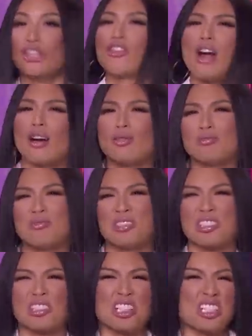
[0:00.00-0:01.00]
You're out,
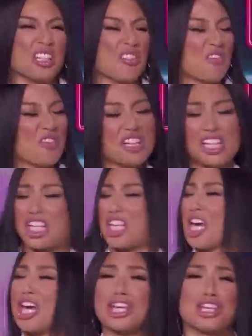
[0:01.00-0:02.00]
you're looking and feeling
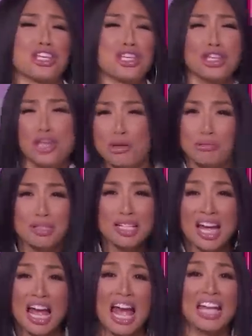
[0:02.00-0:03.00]
cute
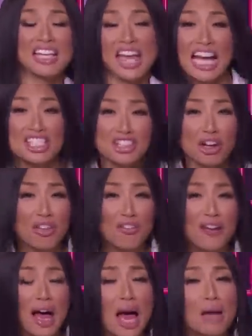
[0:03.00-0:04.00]
and catching all the
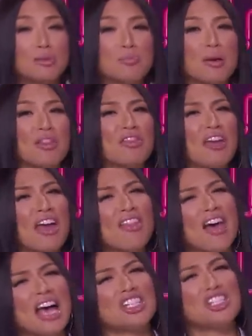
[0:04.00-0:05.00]
vibes, but
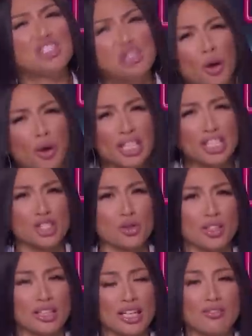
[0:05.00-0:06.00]
then that joy is
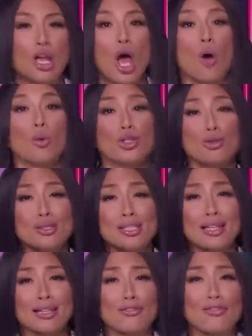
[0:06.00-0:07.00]
short-lived when you
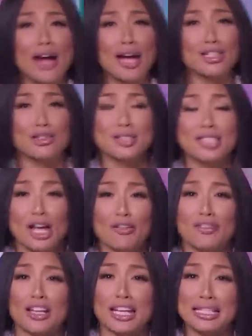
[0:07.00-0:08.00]
suddenly find
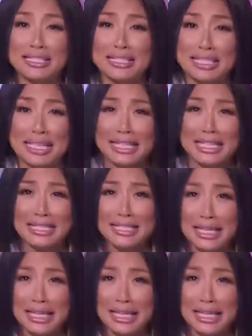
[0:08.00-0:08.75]
yourself in a sticky